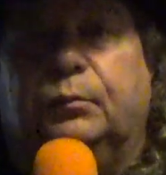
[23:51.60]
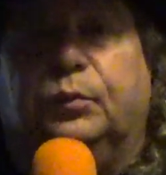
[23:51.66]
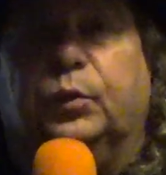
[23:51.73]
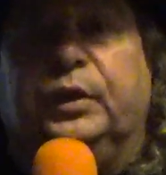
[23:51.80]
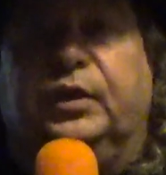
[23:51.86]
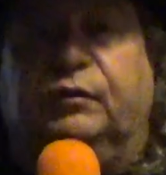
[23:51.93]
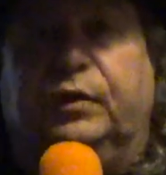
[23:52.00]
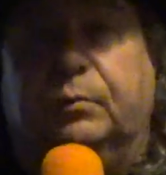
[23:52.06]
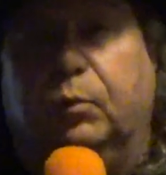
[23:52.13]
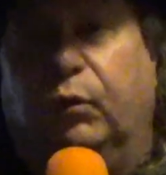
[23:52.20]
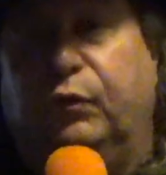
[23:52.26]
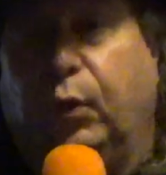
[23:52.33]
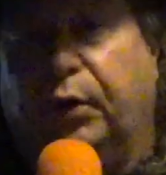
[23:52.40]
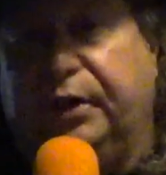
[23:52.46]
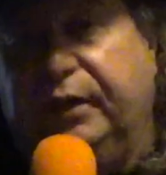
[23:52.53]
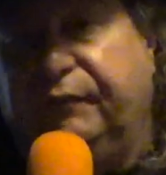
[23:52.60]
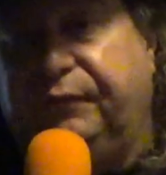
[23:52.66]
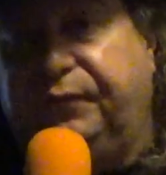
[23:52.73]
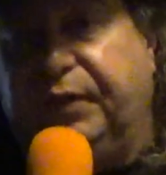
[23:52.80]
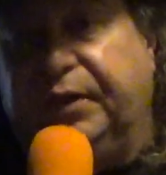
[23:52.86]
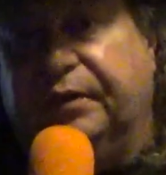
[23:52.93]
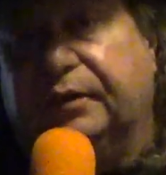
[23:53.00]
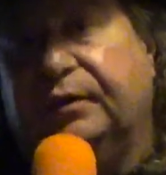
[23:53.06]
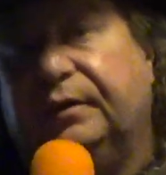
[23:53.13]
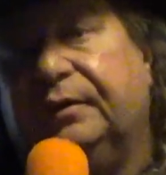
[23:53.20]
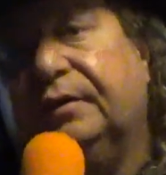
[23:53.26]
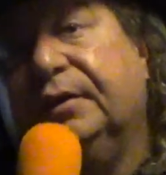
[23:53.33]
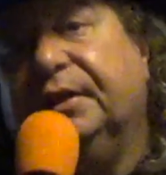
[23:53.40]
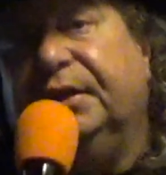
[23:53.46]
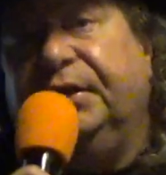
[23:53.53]
When you remove all your fear,
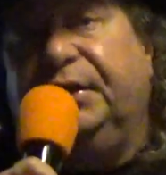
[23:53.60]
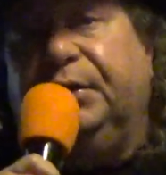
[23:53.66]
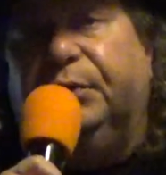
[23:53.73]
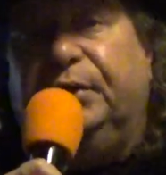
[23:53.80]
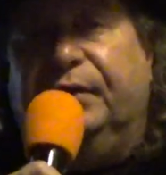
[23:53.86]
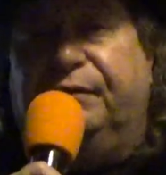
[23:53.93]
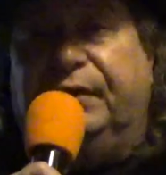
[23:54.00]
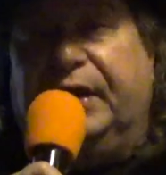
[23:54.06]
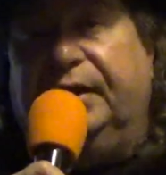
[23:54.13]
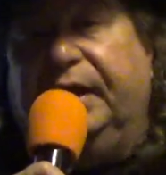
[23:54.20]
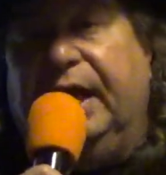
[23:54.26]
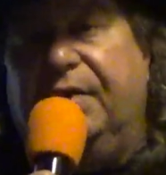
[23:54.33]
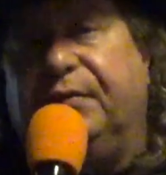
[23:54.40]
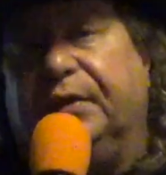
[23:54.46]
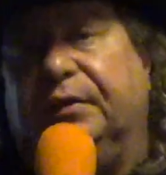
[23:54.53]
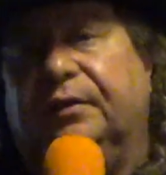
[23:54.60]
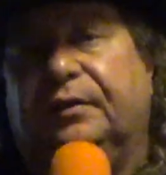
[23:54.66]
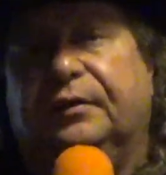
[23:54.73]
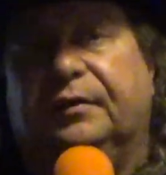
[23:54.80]
you defend heaven.